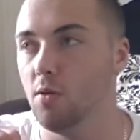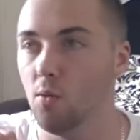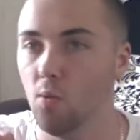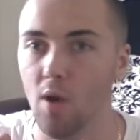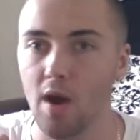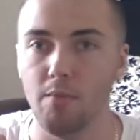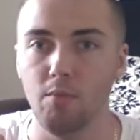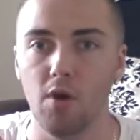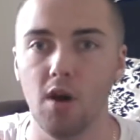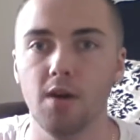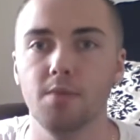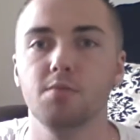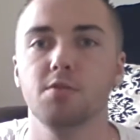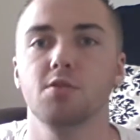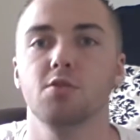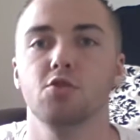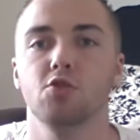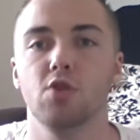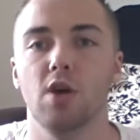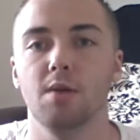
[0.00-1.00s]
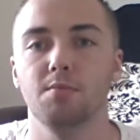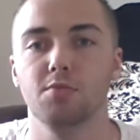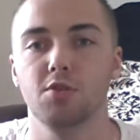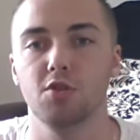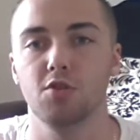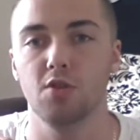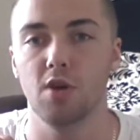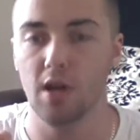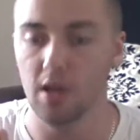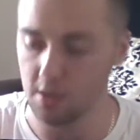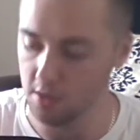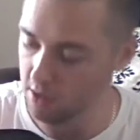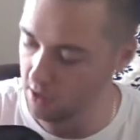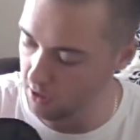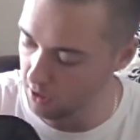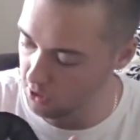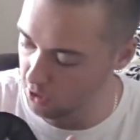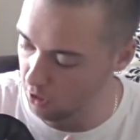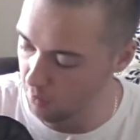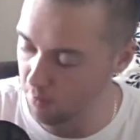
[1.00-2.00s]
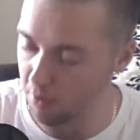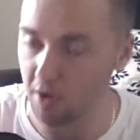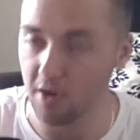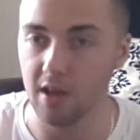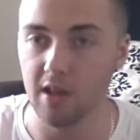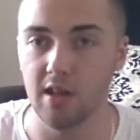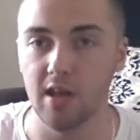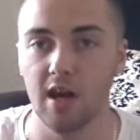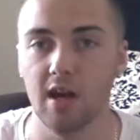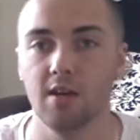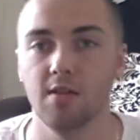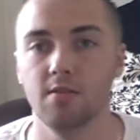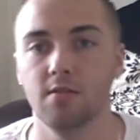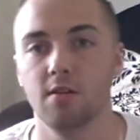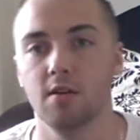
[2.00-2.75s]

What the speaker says: wet wipes strapped straight into the top pocket there.